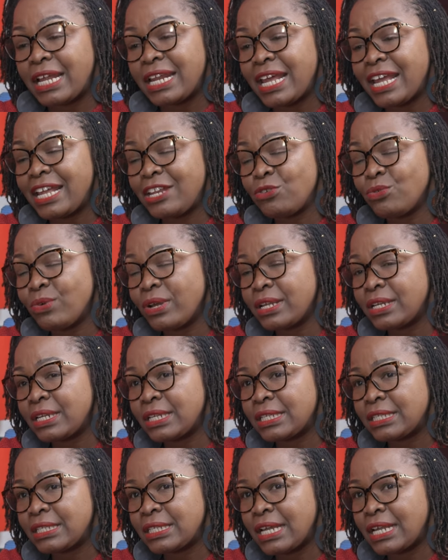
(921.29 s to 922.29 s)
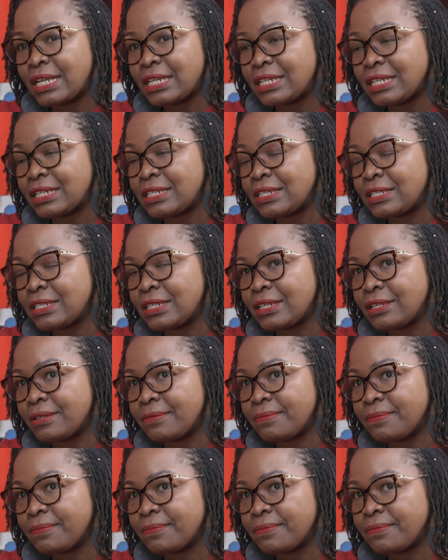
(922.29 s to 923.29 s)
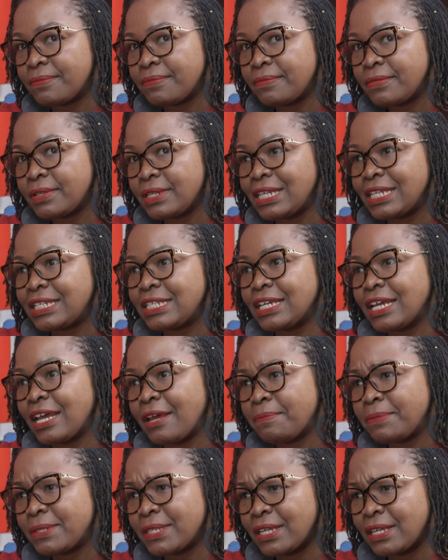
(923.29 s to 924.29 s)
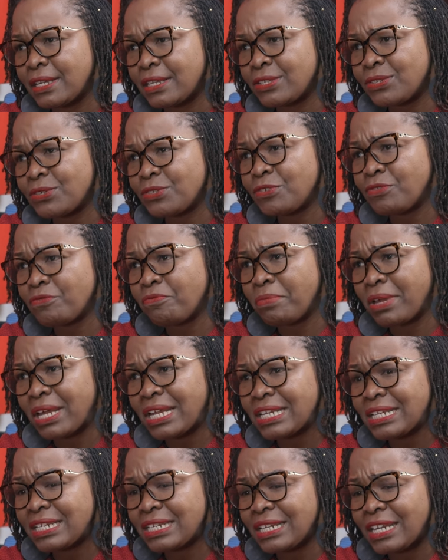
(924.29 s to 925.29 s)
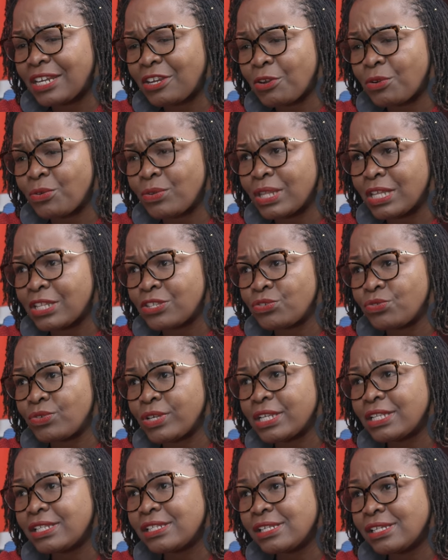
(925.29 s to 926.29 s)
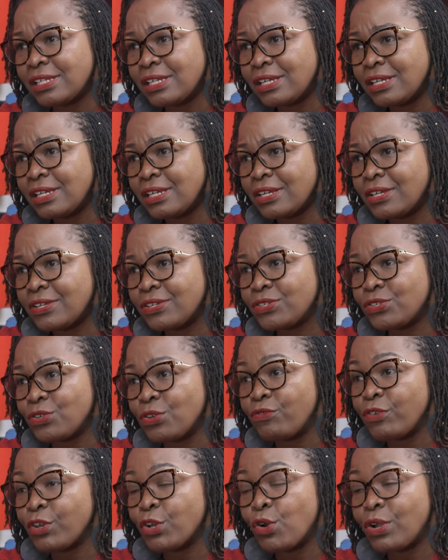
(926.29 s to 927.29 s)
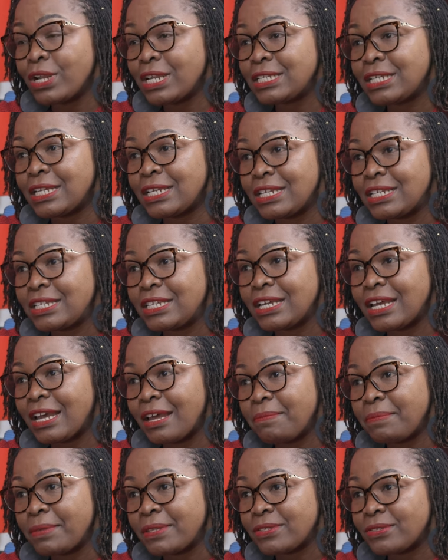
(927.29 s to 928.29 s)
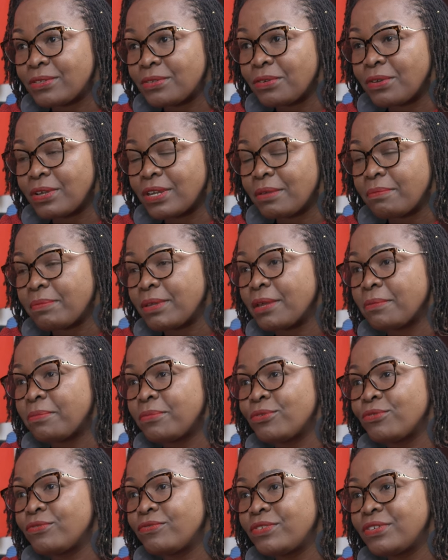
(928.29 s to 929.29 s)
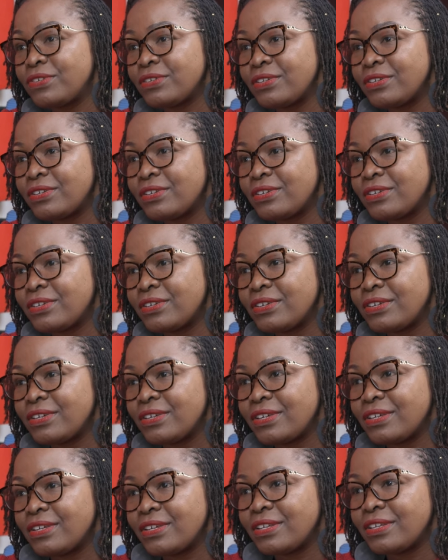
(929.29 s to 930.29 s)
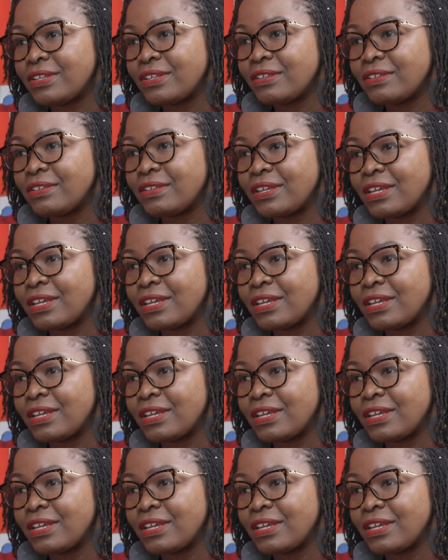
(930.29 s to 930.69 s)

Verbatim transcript: And I do understand that um, dating apps are sort of banned. I don't know whether it's real. So yeah. if you call it a dating app, it's not going to be approved. Mm.